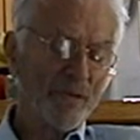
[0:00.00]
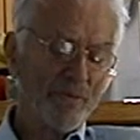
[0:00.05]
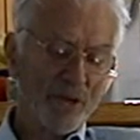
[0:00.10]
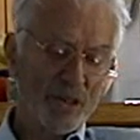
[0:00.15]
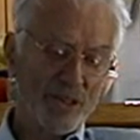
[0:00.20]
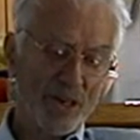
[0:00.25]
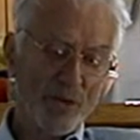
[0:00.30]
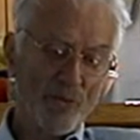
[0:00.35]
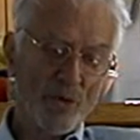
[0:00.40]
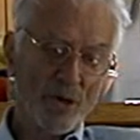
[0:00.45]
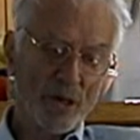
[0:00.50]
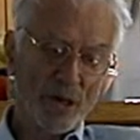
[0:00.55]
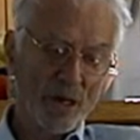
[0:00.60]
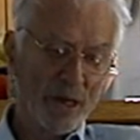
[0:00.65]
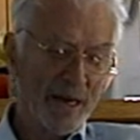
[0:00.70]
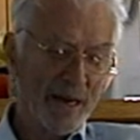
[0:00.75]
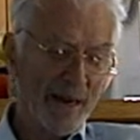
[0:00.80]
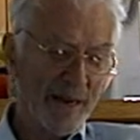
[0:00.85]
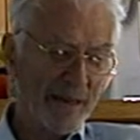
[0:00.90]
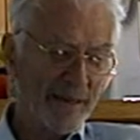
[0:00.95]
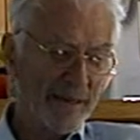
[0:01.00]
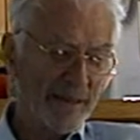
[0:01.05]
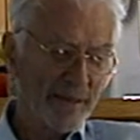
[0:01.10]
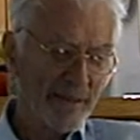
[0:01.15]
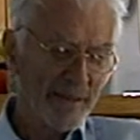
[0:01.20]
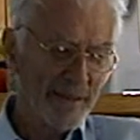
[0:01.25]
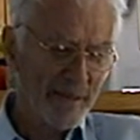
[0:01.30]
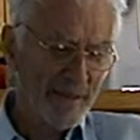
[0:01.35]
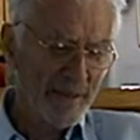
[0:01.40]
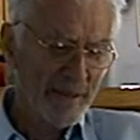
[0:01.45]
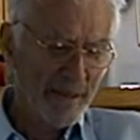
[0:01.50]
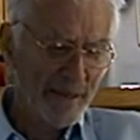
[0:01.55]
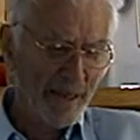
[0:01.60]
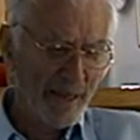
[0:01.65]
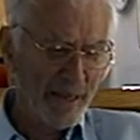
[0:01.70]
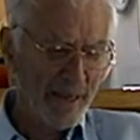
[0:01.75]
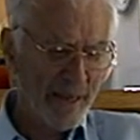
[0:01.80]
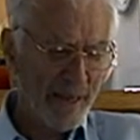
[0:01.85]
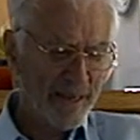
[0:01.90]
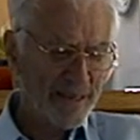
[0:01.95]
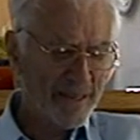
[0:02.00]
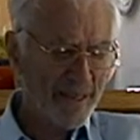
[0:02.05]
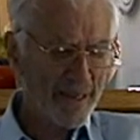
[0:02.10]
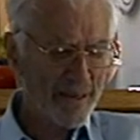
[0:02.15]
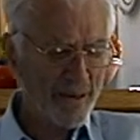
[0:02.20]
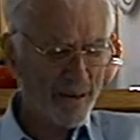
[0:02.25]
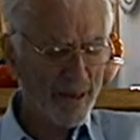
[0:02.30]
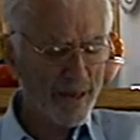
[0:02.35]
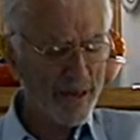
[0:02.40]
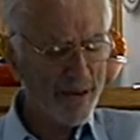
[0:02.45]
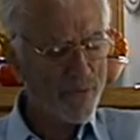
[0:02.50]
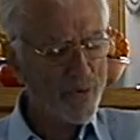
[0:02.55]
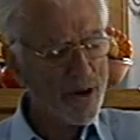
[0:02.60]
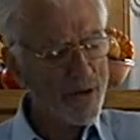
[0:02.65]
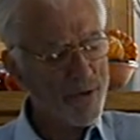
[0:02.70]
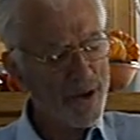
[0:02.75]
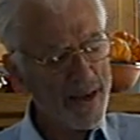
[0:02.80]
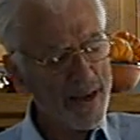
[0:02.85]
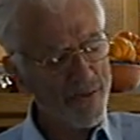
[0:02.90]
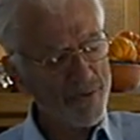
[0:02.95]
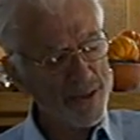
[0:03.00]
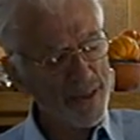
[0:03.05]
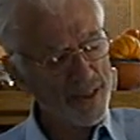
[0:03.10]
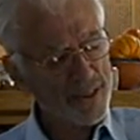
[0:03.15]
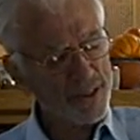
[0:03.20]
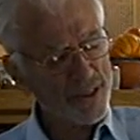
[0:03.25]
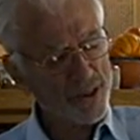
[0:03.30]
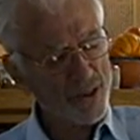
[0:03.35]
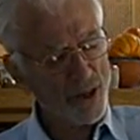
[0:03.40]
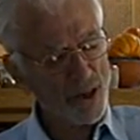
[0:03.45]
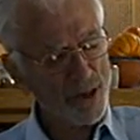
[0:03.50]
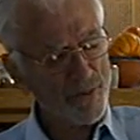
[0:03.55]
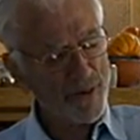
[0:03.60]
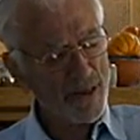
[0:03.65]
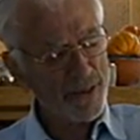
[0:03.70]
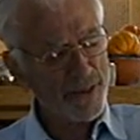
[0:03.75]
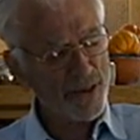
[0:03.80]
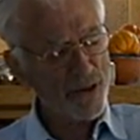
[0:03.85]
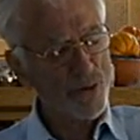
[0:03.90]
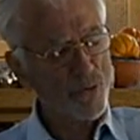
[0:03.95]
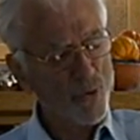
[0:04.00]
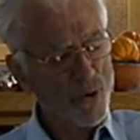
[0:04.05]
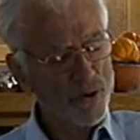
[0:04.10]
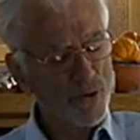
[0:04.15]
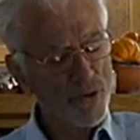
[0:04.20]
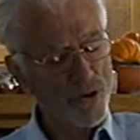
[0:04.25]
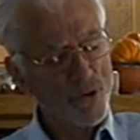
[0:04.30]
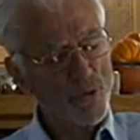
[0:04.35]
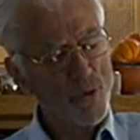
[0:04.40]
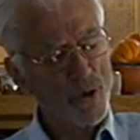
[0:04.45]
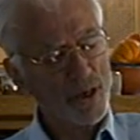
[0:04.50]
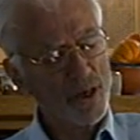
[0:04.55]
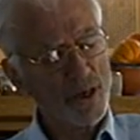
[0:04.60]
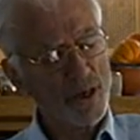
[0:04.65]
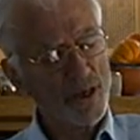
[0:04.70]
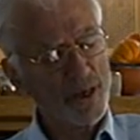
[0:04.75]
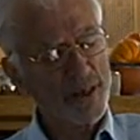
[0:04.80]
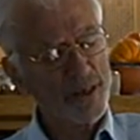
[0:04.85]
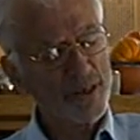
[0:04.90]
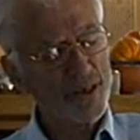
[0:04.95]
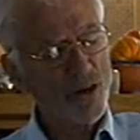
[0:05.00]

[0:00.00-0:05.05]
Which I wouldn't like. And I said, why don't we have lunch and talk about, you're, you're working on a